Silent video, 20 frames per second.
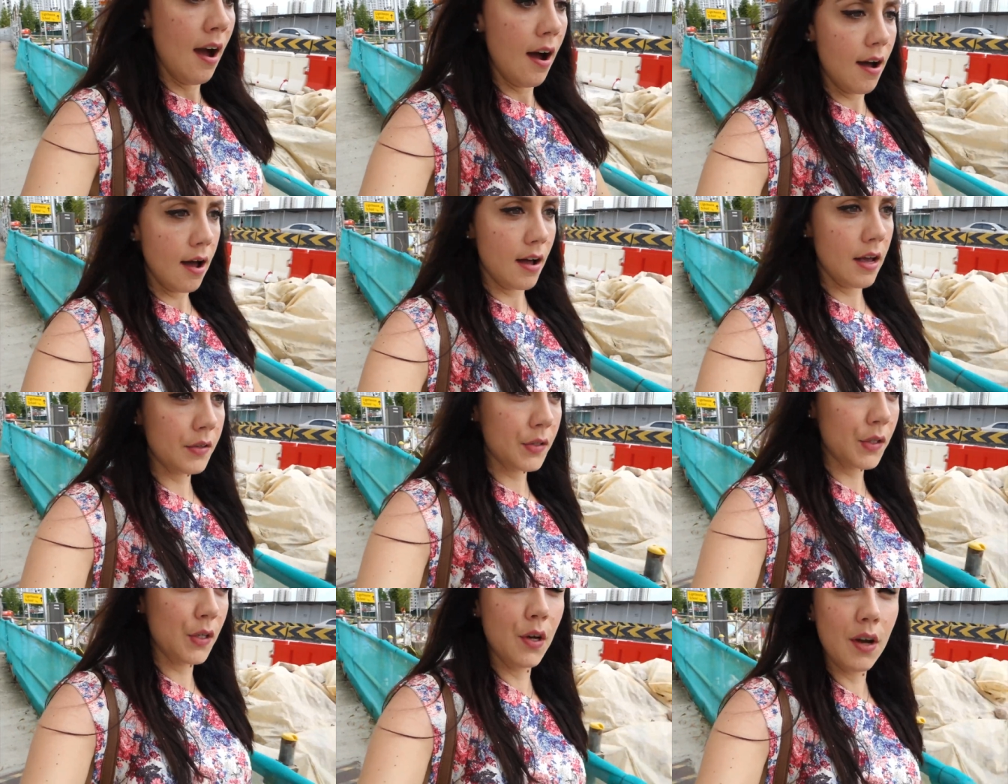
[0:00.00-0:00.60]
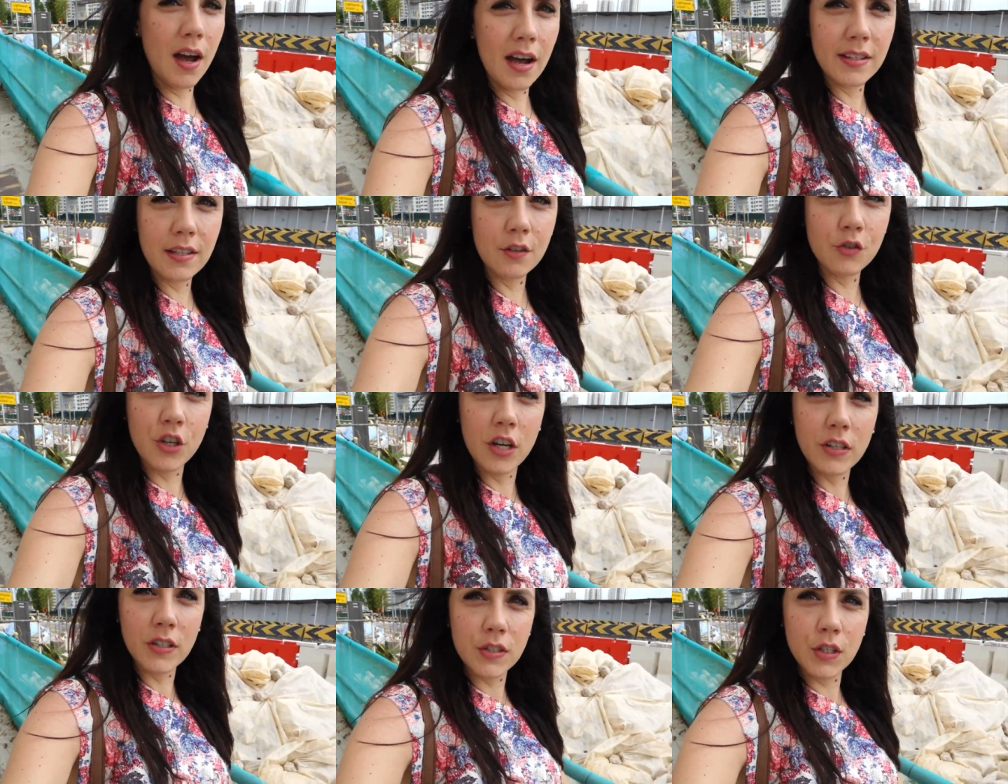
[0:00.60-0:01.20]
uh, so I
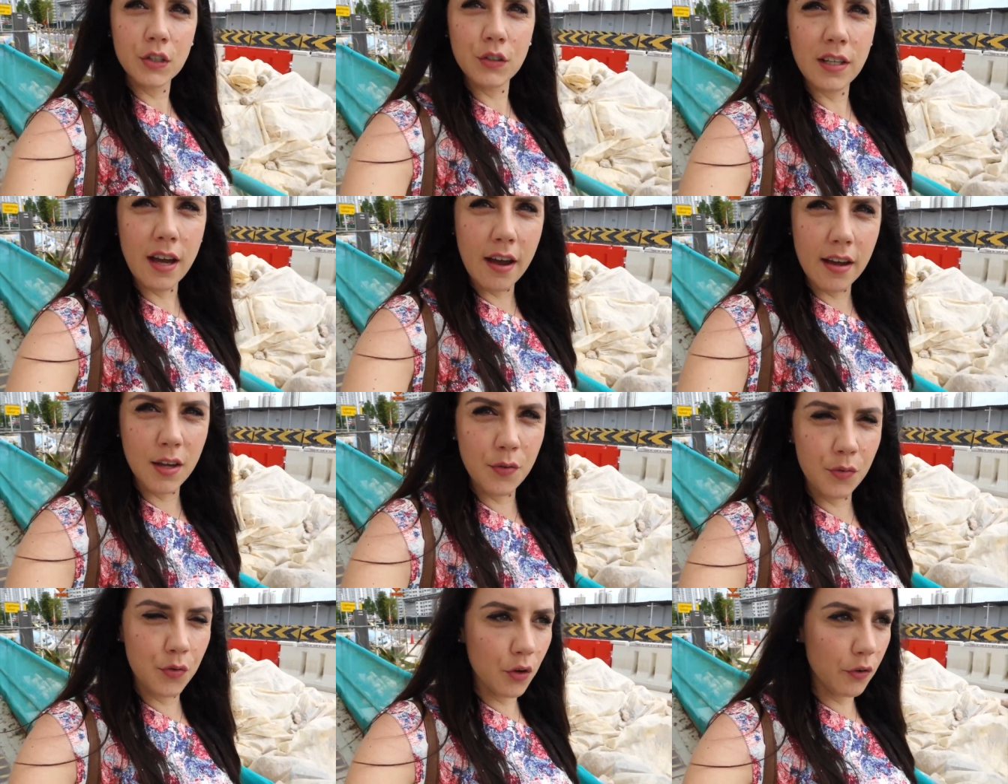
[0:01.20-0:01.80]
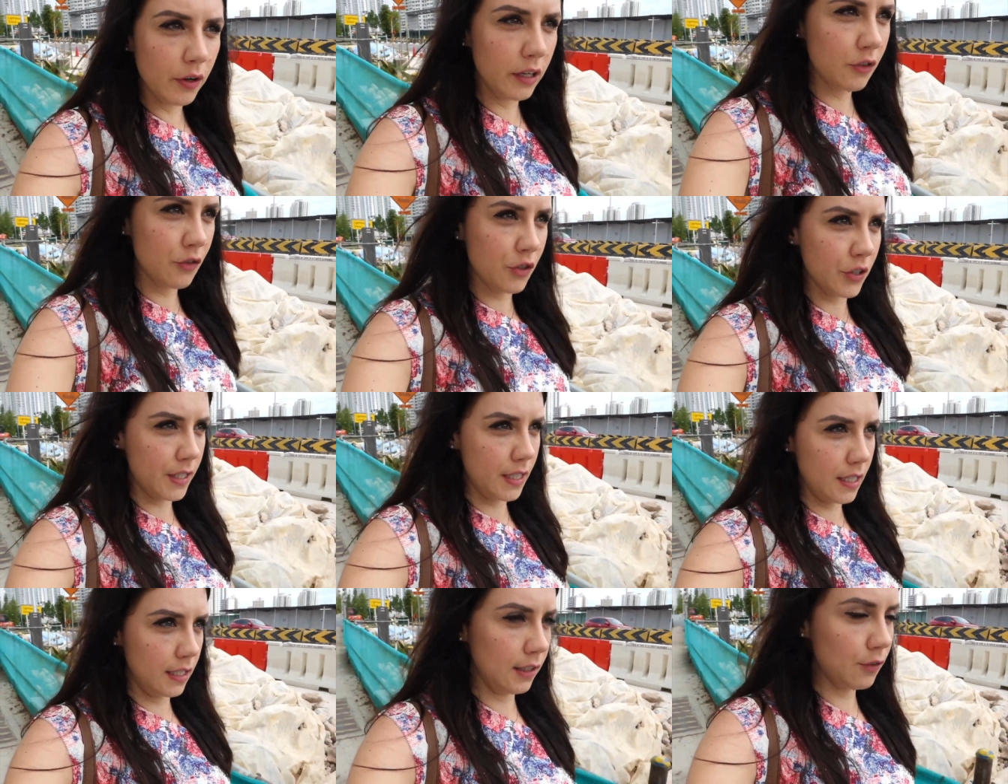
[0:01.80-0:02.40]
suggest you that if you're
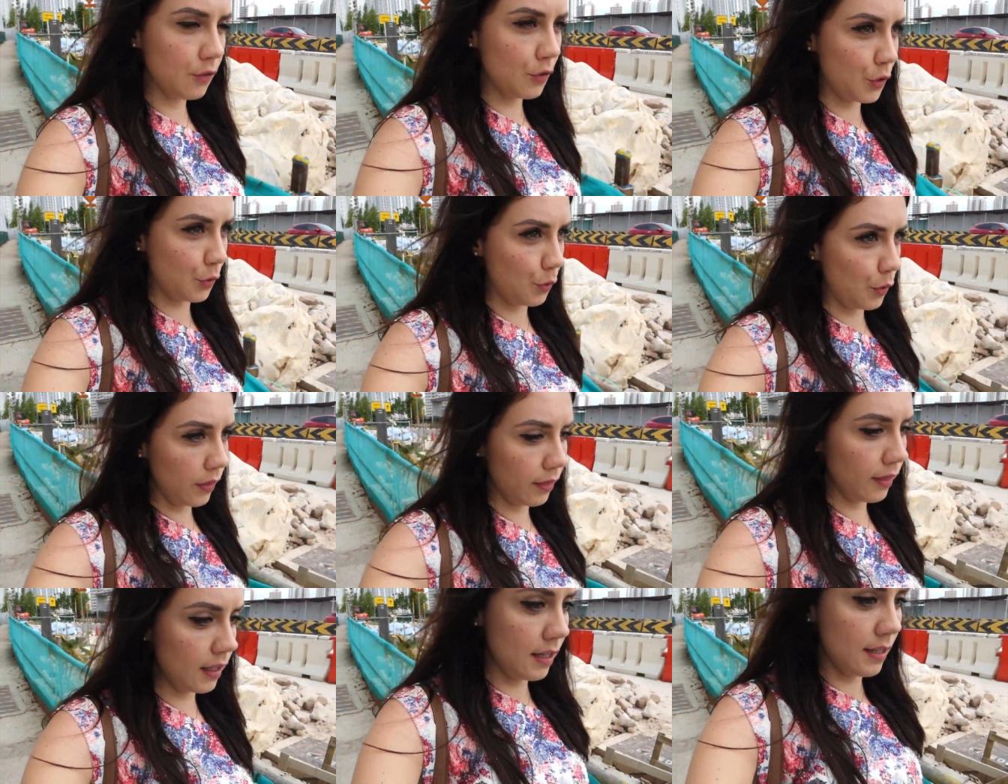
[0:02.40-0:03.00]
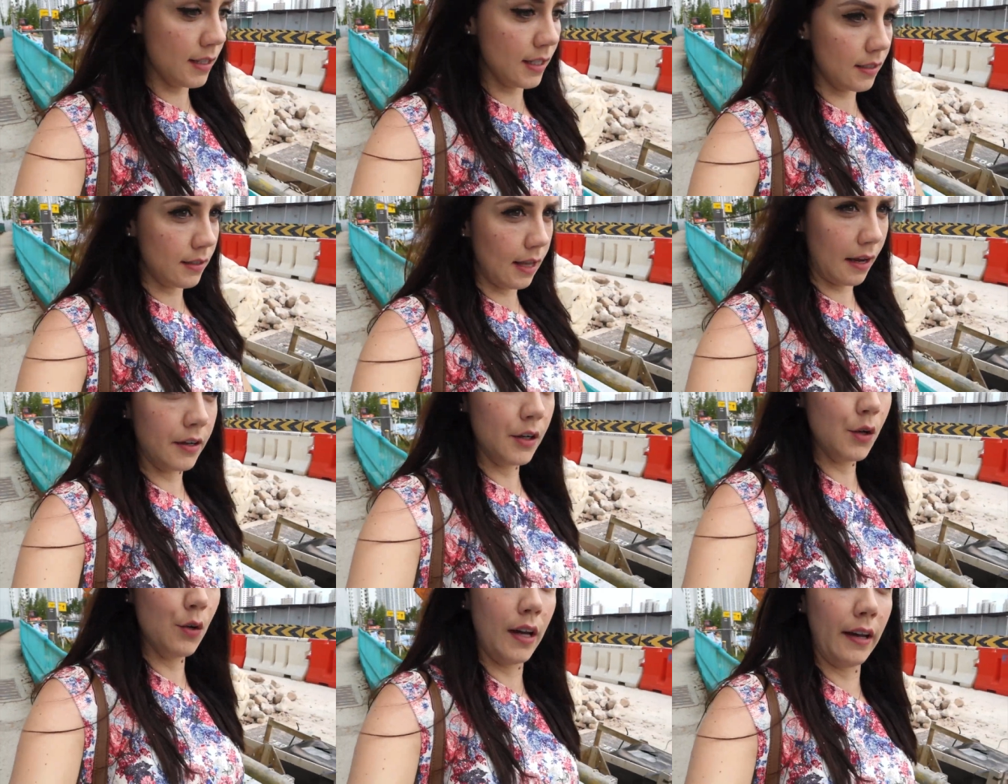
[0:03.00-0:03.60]
interested in doing this
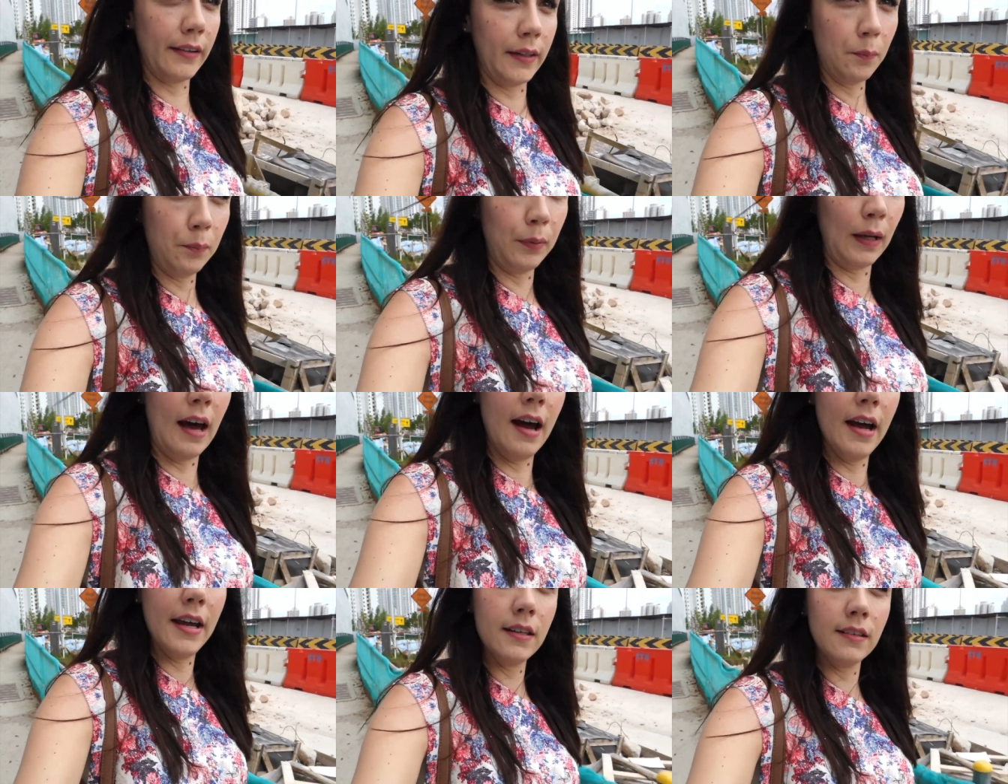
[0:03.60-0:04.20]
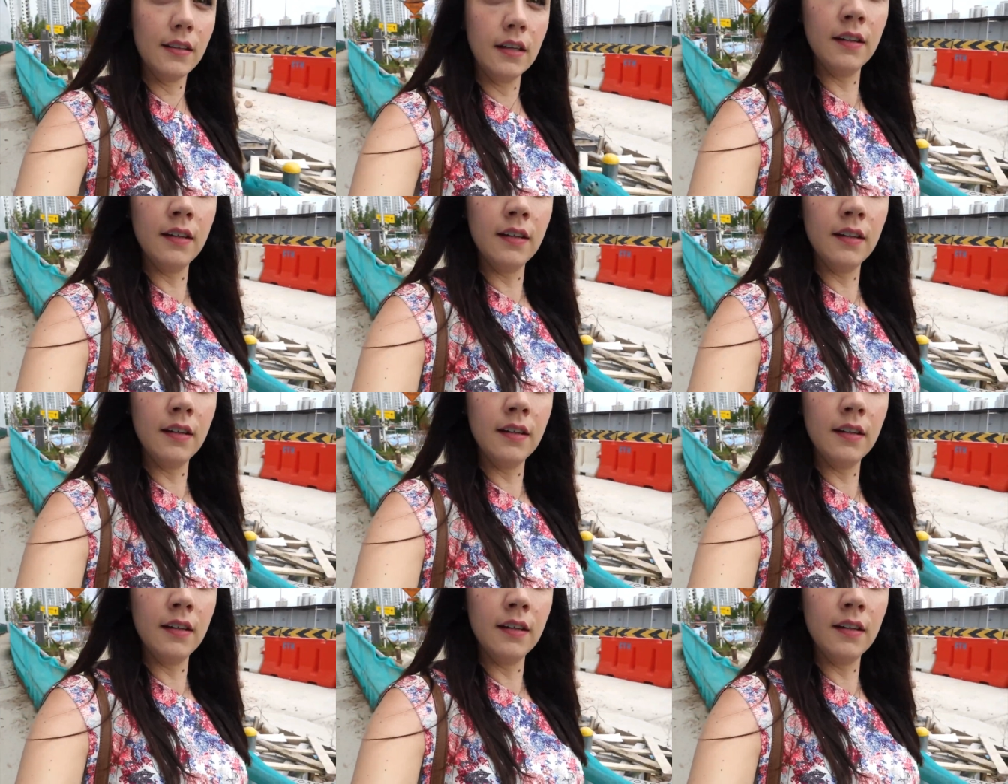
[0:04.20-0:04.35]
then you can apply